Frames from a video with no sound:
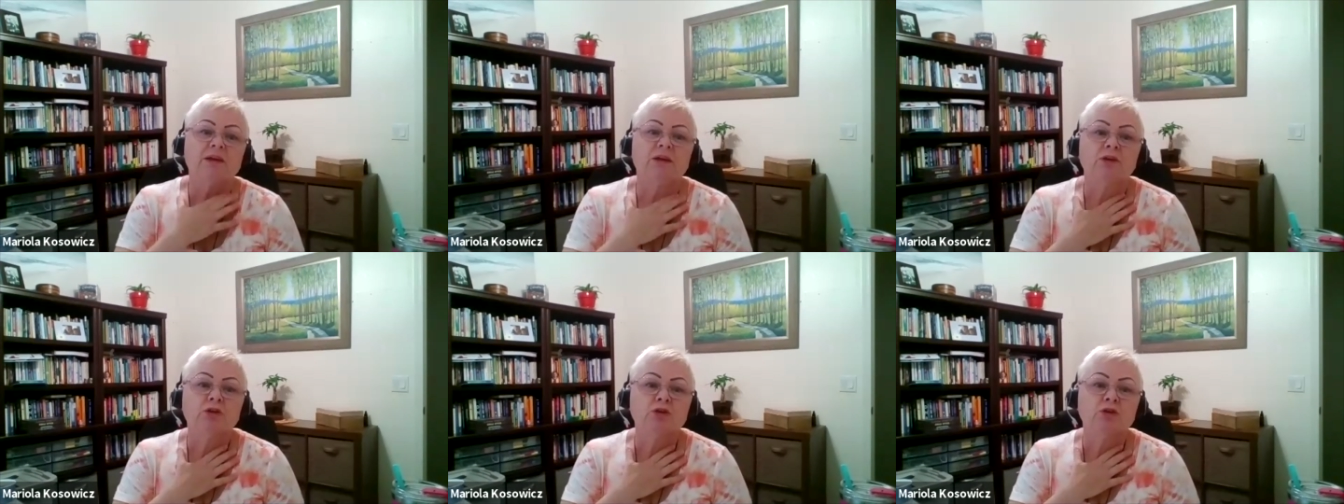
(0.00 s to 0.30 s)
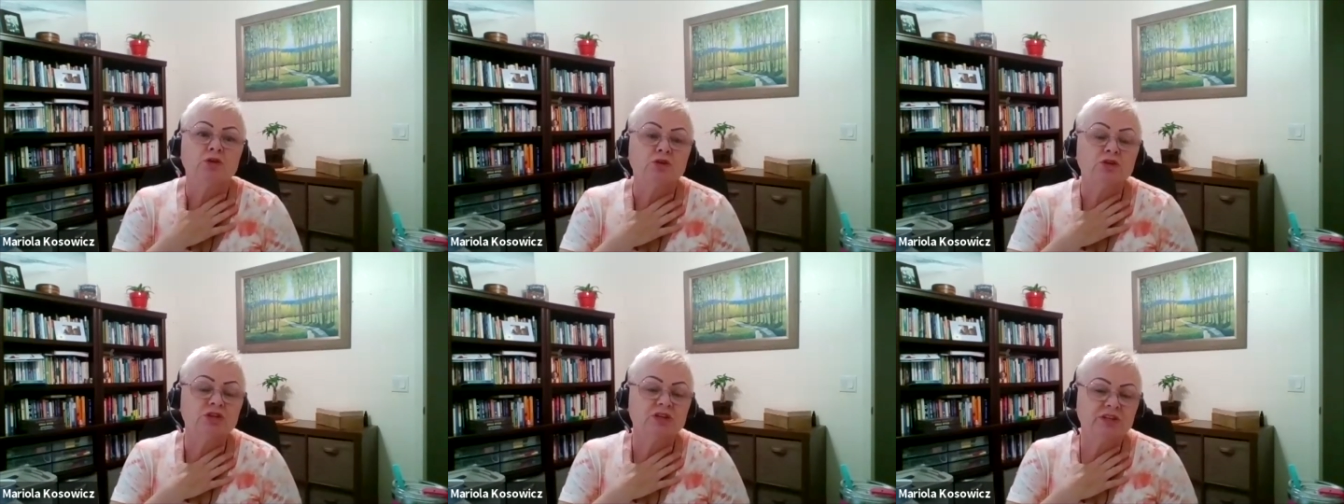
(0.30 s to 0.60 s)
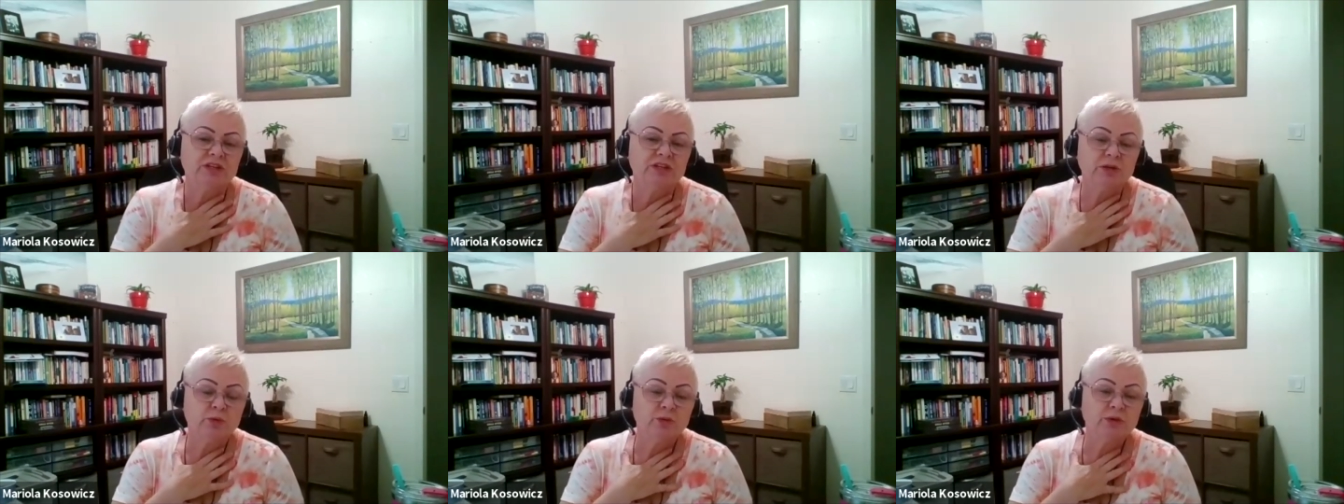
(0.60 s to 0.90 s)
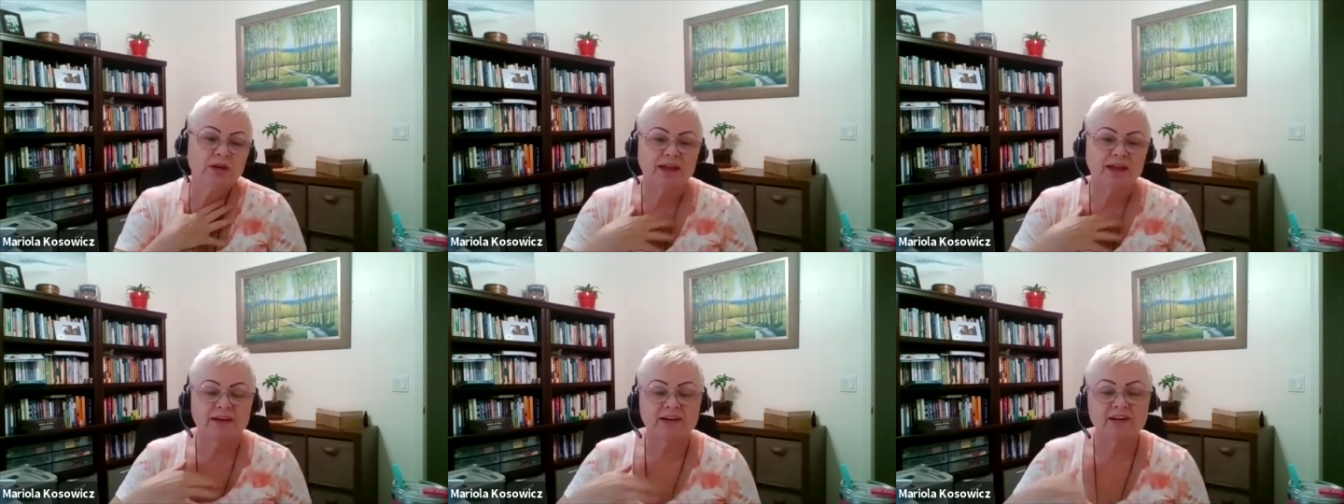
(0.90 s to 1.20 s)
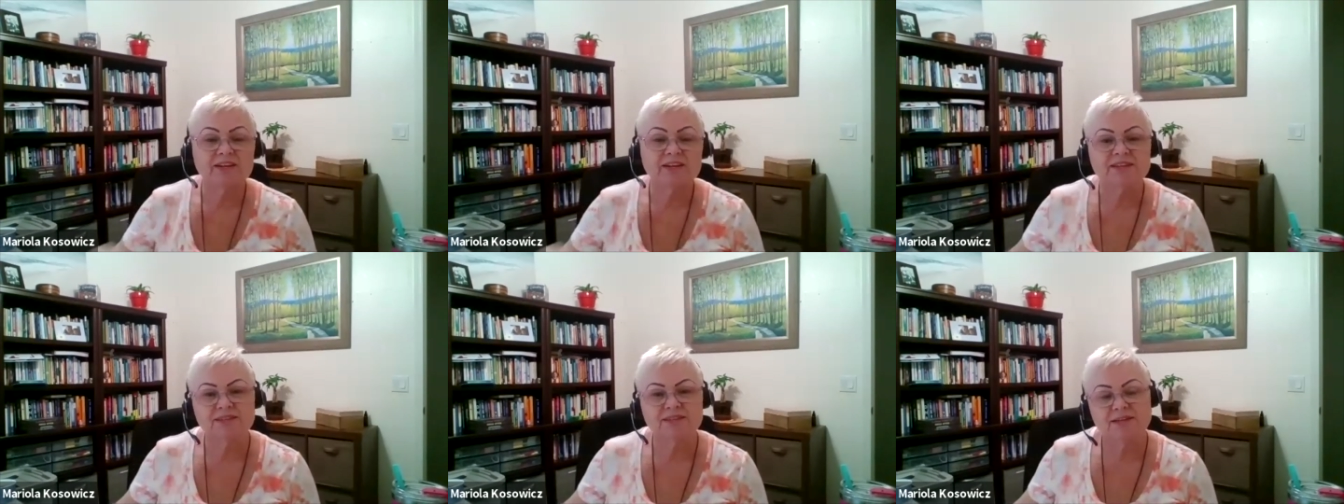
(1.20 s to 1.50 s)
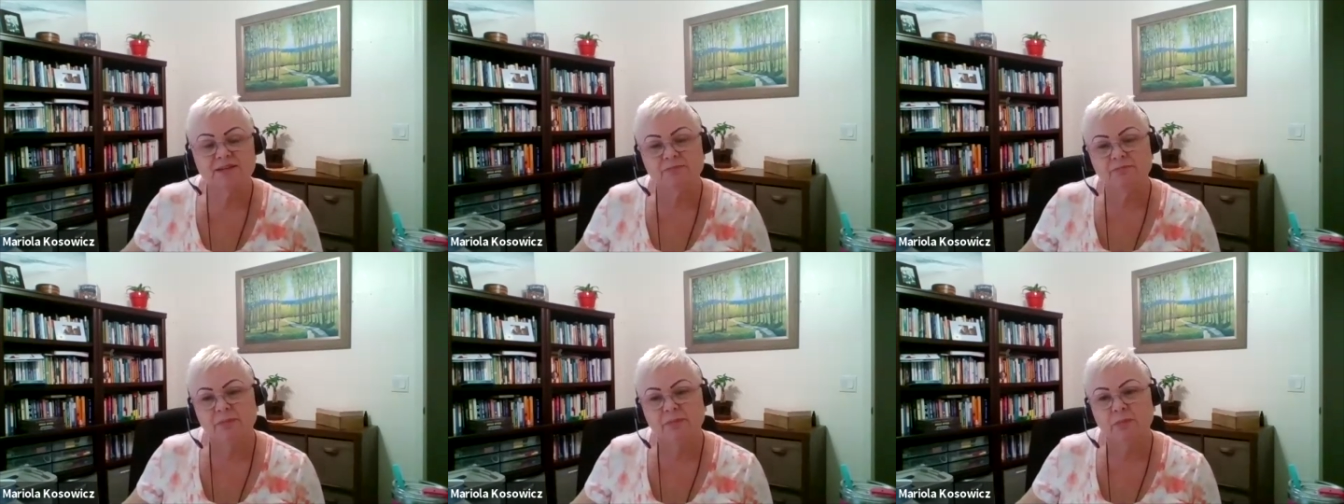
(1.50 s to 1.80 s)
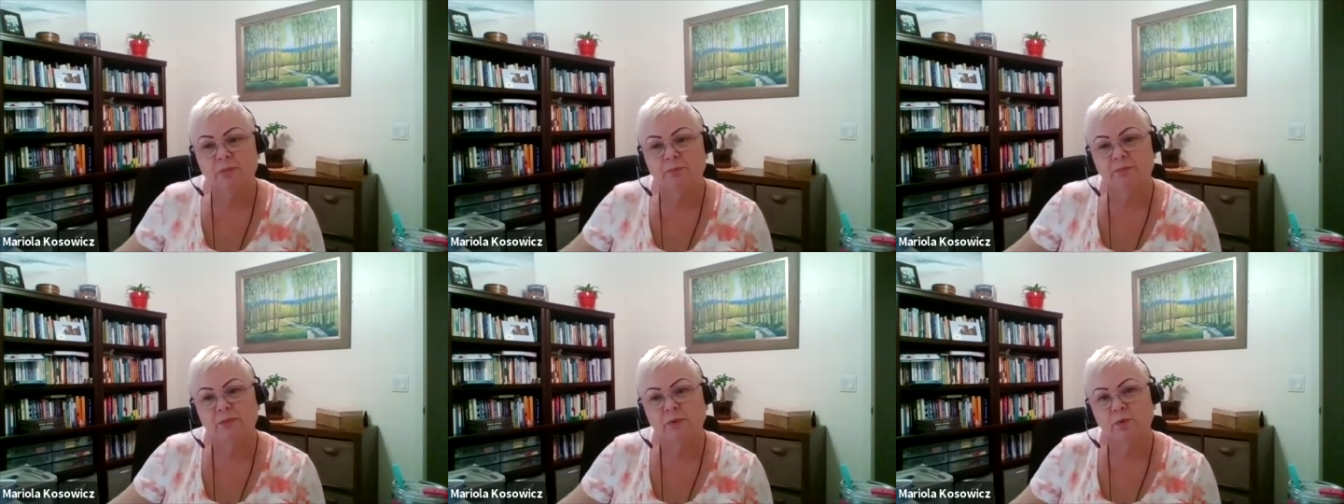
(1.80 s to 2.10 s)
Usually we
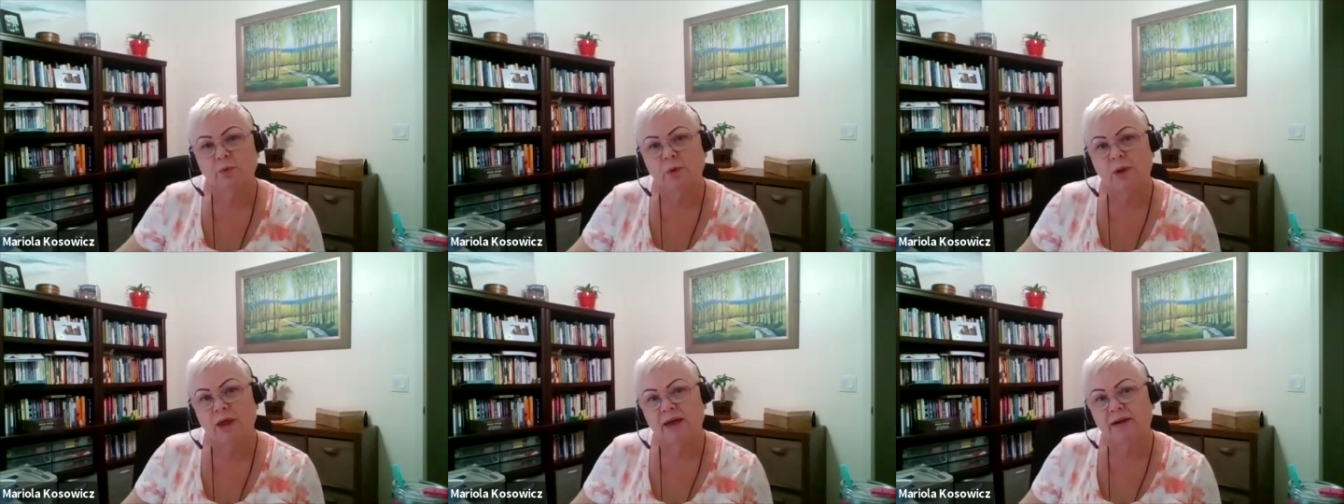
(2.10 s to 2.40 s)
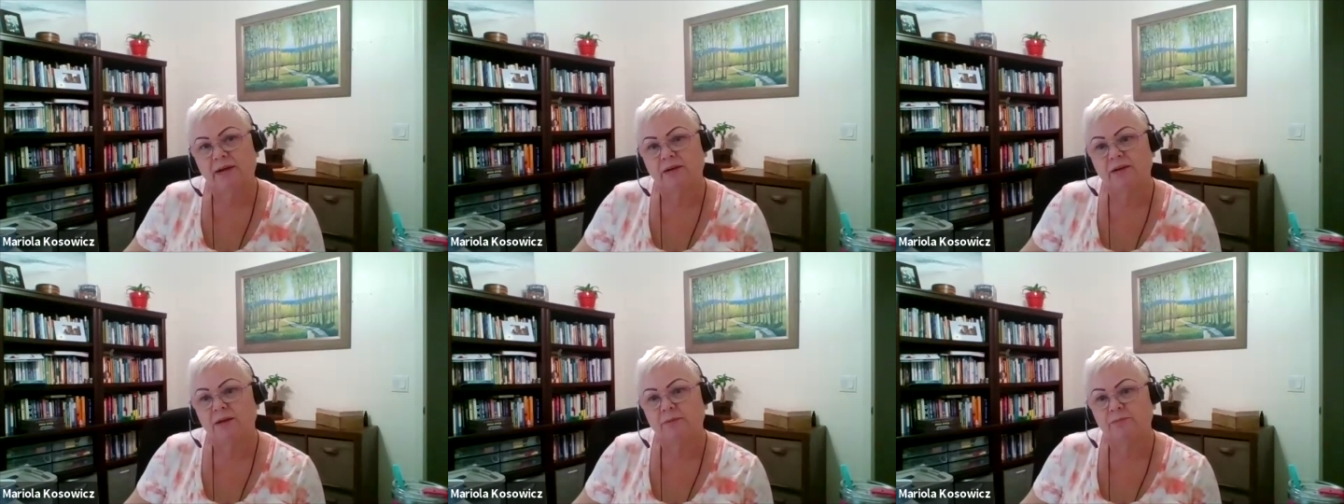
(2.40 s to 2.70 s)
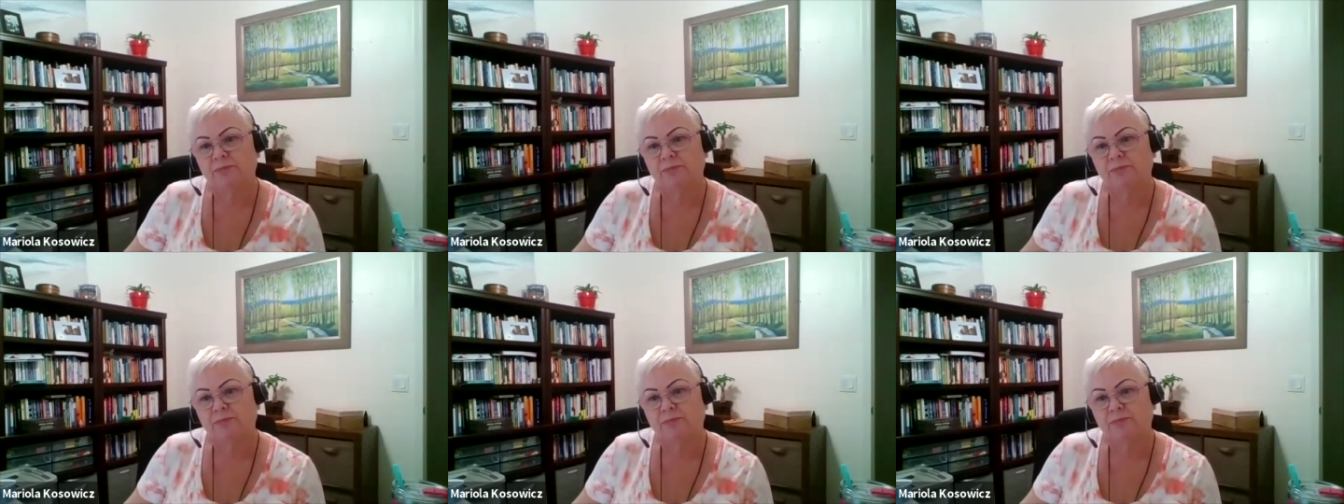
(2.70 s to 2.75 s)
learn